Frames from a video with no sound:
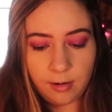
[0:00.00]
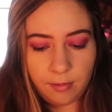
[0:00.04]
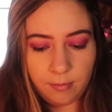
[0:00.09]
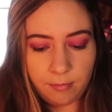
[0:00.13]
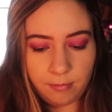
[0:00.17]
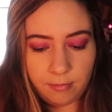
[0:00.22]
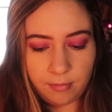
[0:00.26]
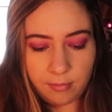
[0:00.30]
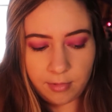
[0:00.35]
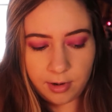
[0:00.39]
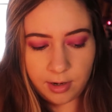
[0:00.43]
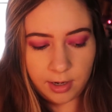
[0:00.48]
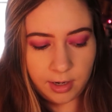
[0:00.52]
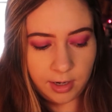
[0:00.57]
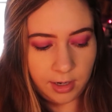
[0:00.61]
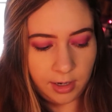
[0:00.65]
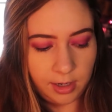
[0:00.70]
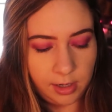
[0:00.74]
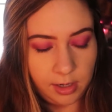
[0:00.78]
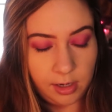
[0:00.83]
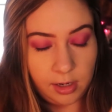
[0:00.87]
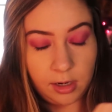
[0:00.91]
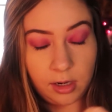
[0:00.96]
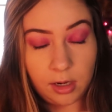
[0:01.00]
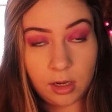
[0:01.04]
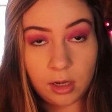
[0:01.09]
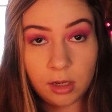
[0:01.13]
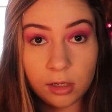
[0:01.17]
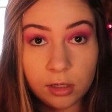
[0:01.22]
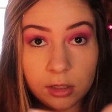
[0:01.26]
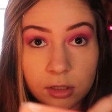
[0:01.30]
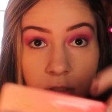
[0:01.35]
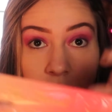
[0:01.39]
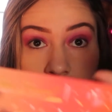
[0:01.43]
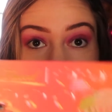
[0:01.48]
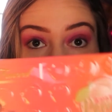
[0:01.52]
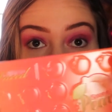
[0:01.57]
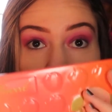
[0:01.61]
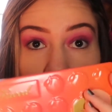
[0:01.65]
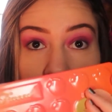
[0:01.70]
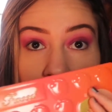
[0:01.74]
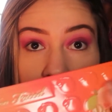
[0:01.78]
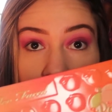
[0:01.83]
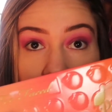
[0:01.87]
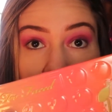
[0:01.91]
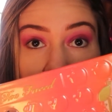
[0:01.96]
my
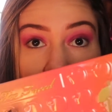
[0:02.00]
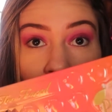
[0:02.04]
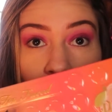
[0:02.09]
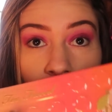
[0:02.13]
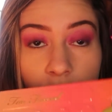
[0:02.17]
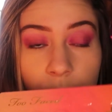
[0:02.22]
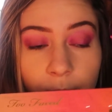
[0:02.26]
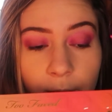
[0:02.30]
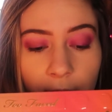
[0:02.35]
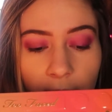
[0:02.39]
Sweet Peach